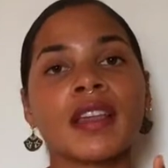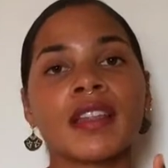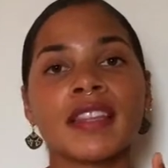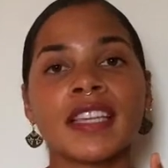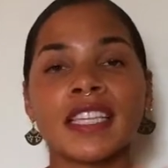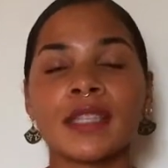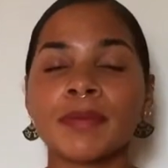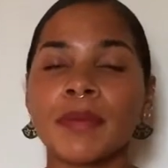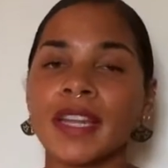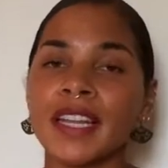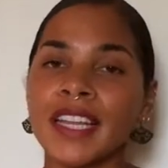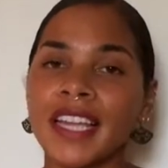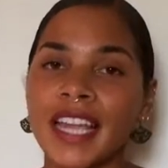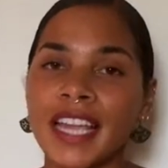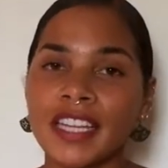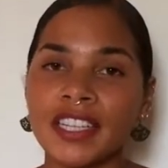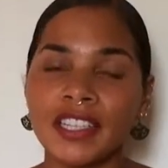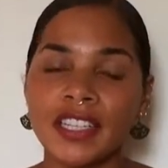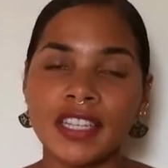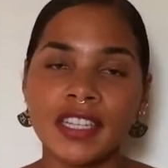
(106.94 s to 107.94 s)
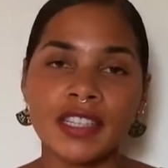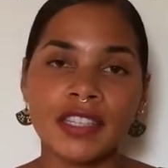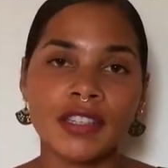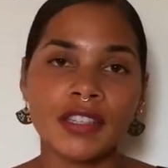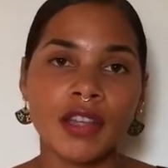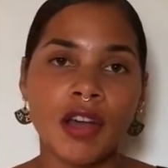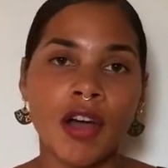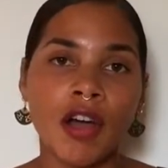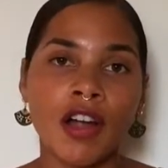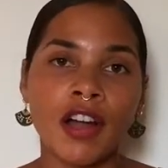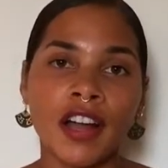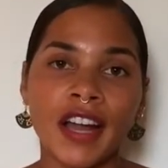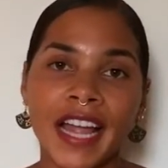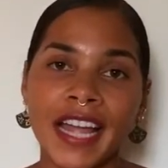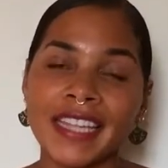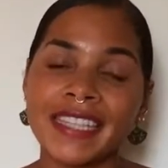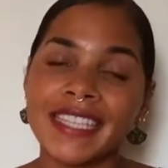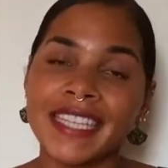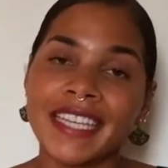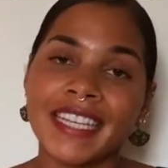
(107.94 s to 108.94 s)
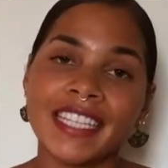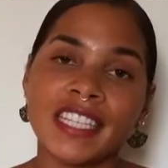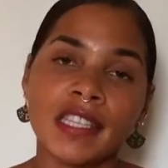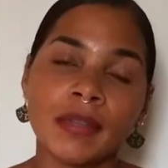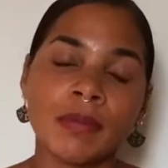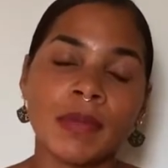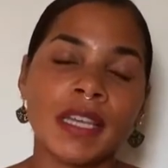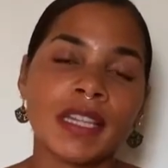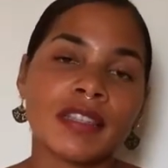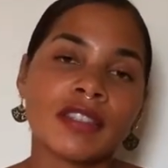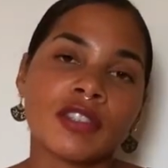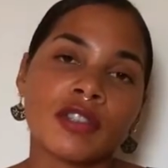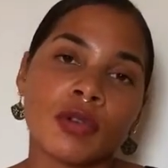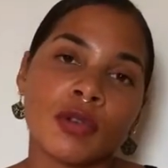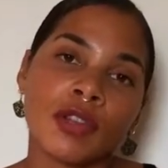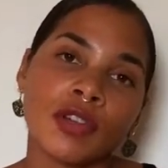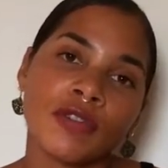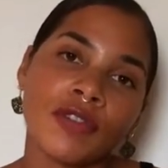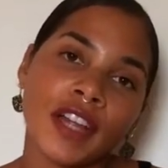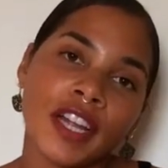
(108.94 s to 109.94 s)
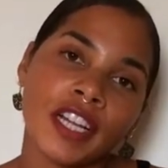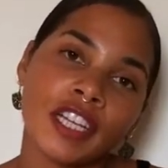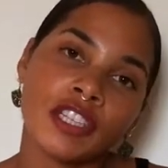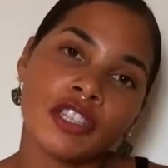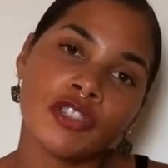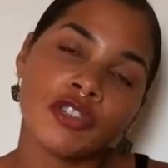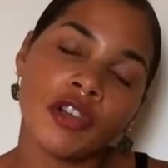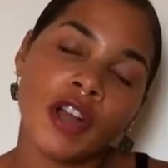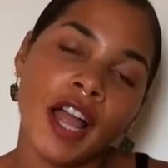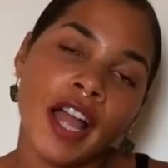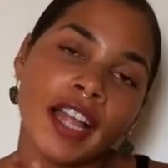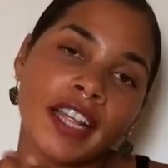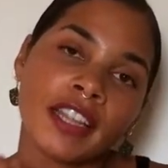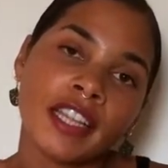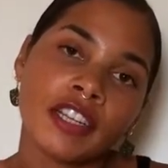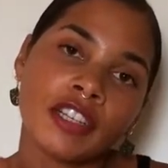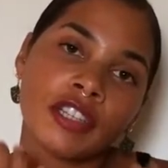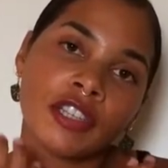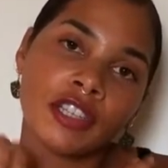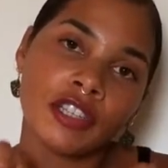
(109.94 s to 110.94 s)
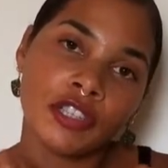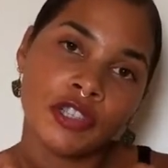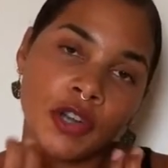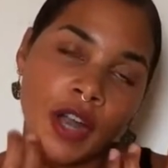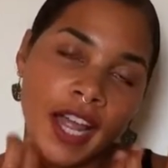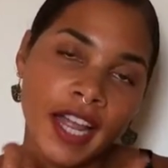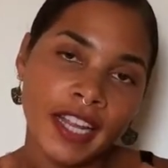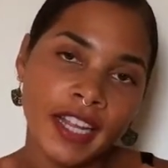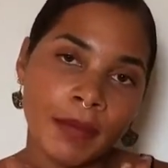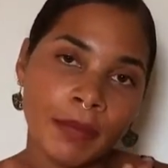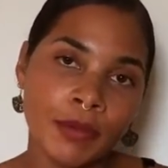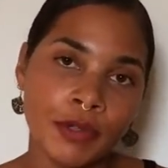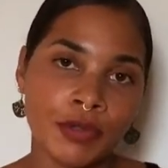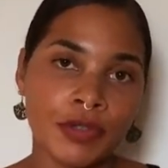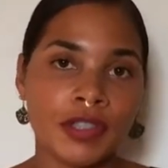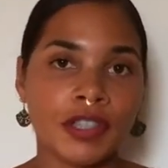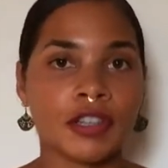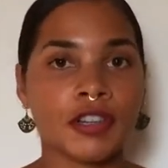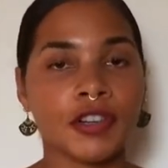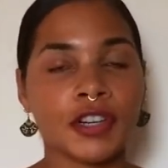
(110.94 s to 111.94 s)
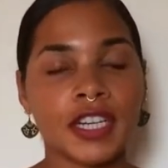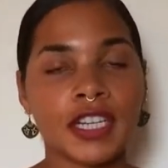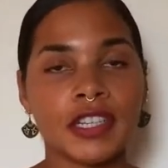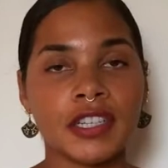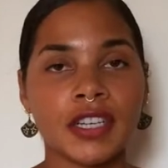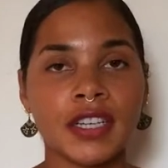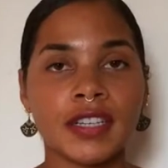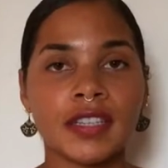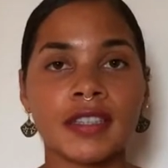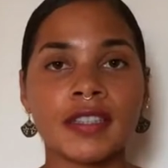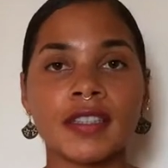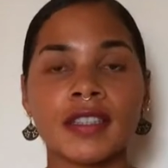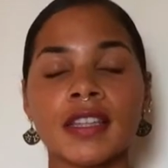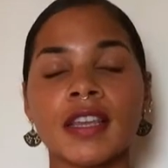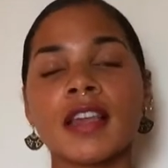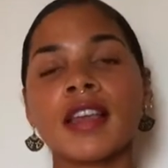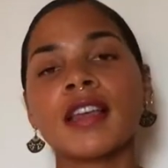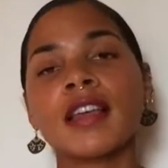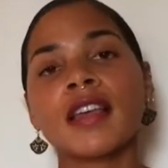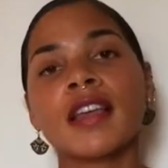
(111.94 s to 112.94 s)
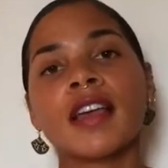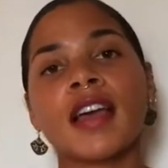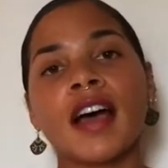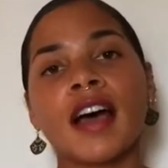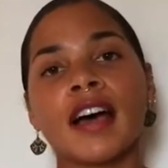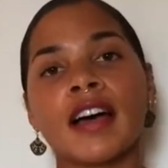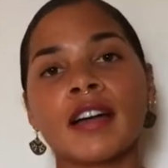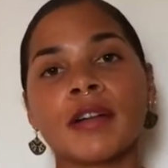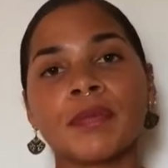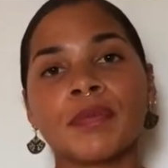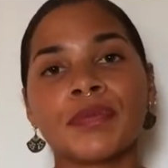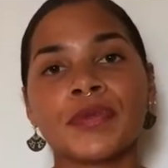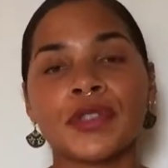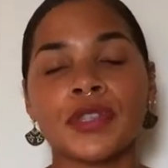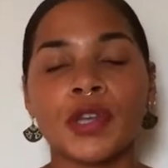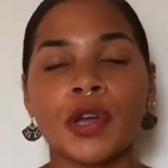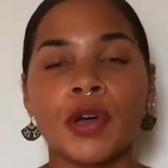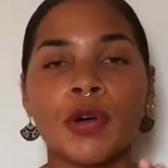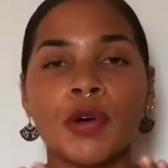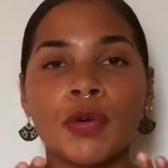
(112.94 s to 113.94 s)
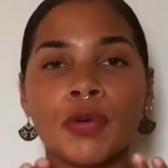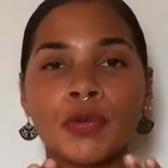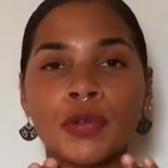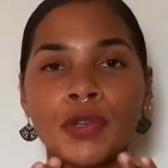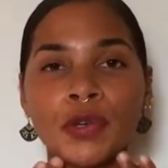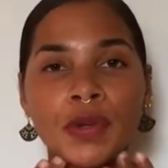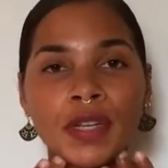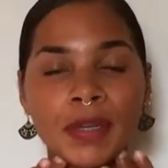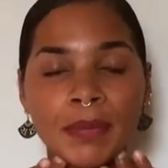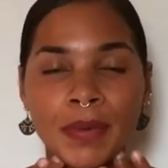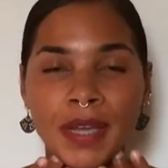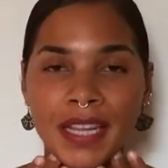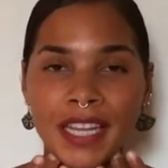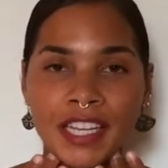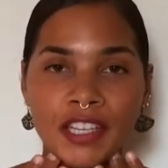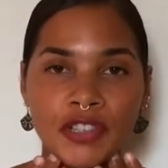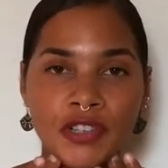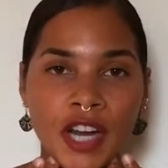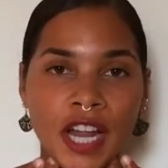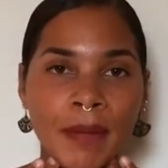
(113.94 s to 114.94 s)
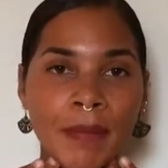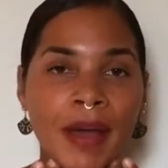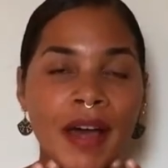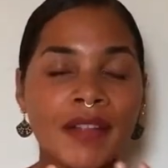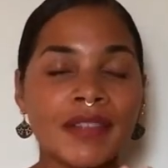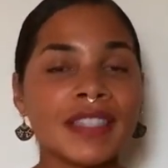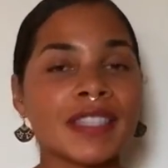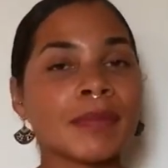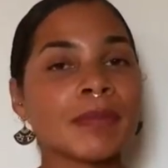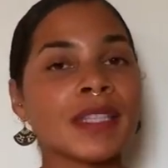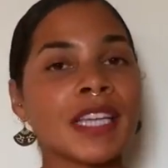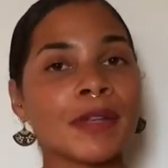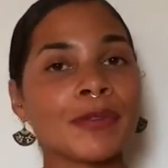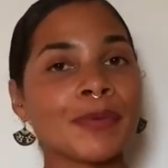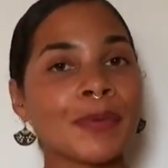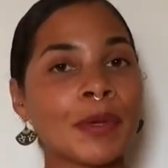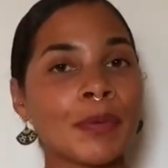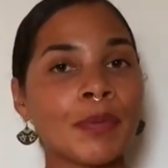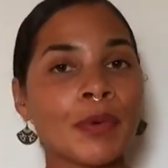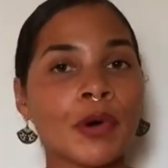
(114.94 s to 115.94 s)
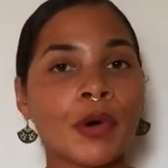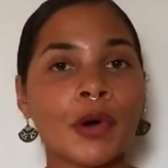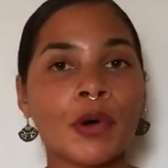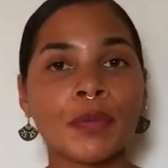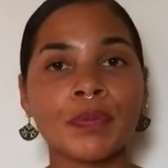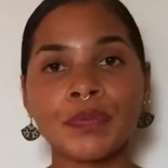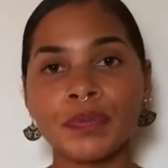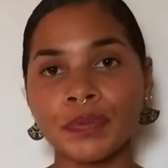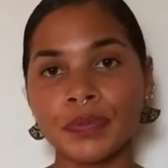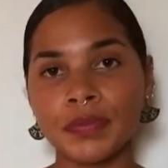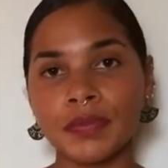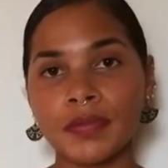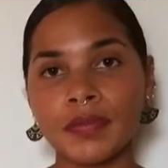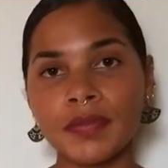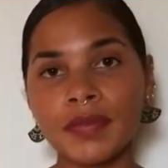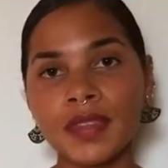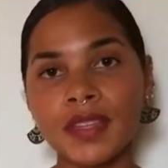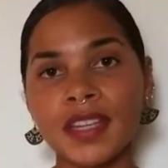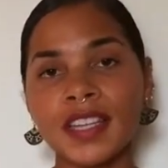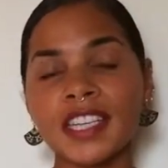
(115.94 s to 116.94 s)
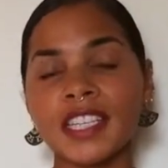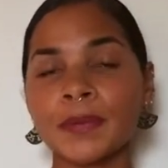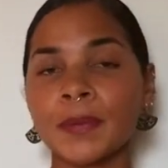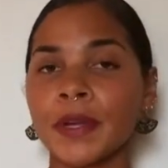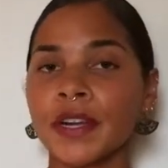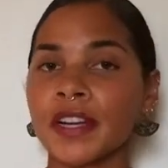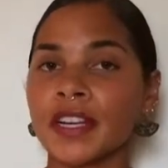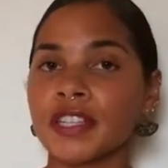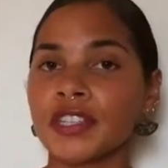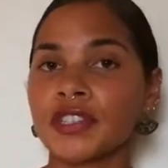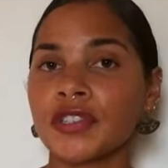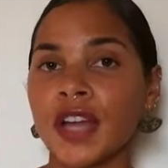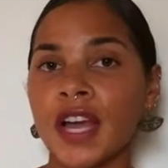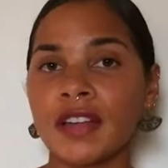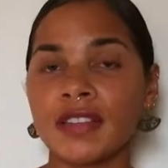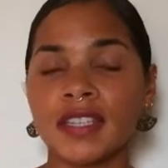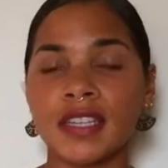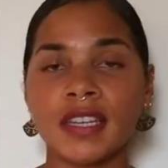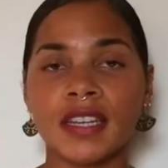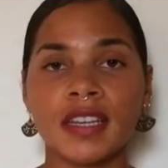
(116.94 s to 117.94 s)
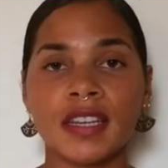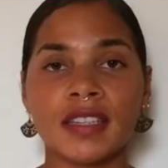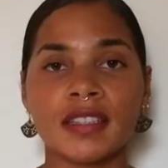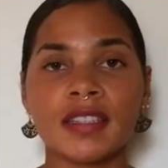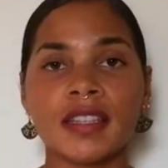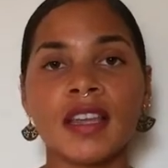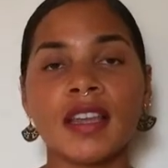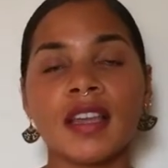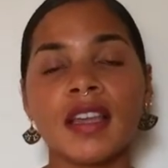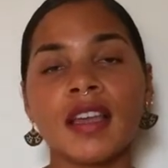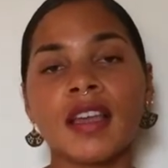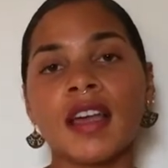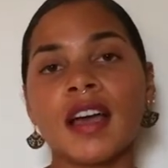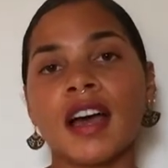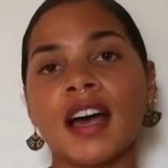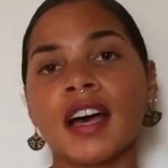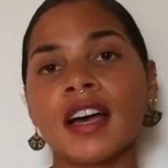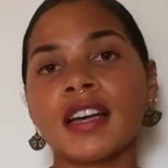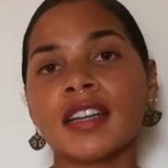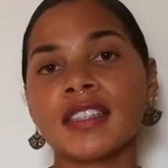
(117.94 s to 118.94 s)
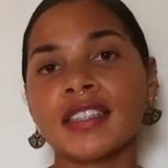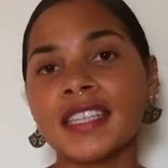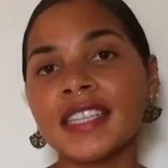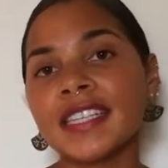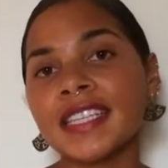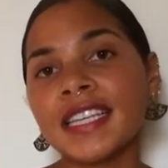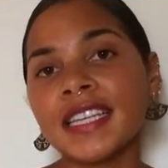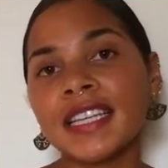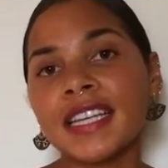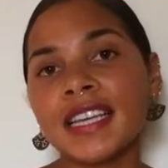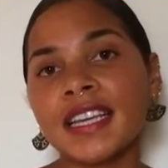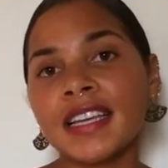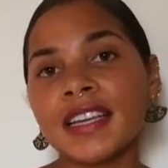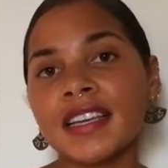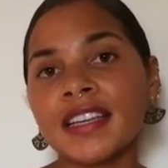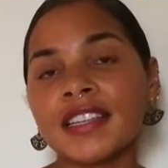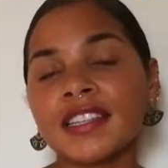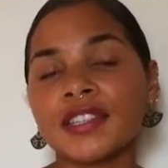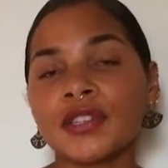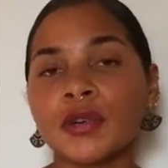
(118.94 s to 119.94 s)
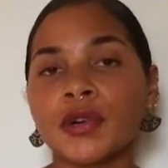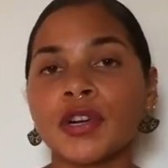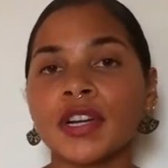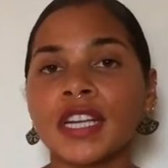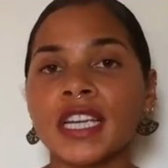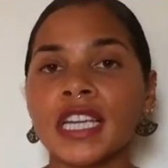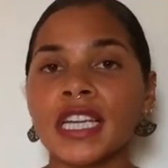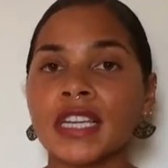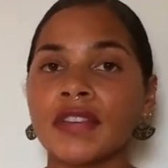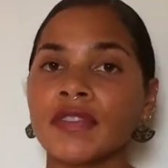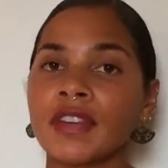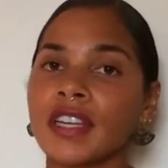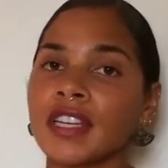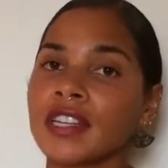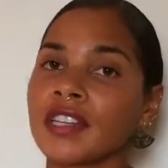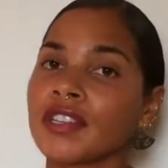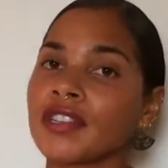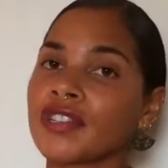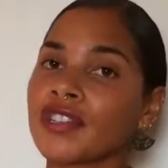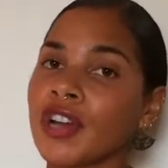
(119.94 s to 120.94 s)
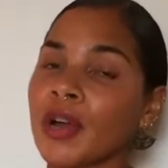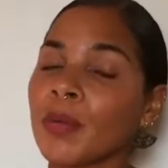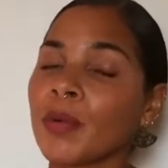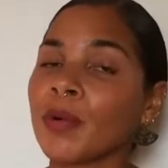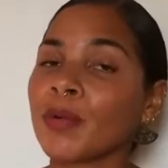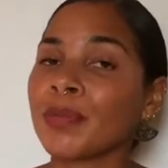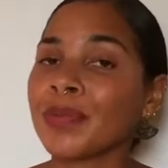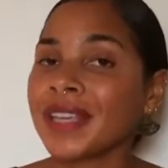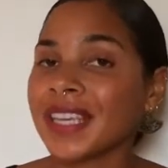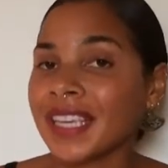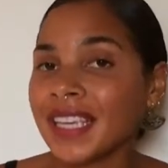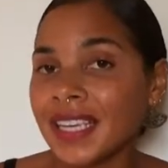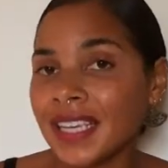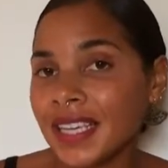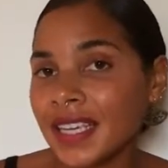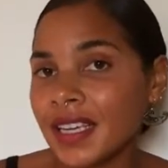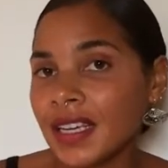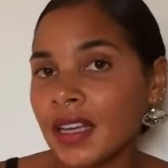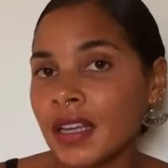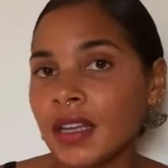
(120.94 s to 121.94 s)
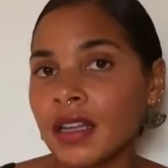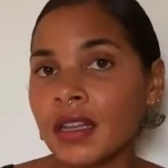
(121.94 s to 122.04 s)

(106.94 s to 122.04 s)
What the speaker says: These medications are antihistamines, so they're very drying. They're drying up those secretions. So you end up getting dry mouth. Sometimes people experience drowsiness, dizziness, or even trouble peeing.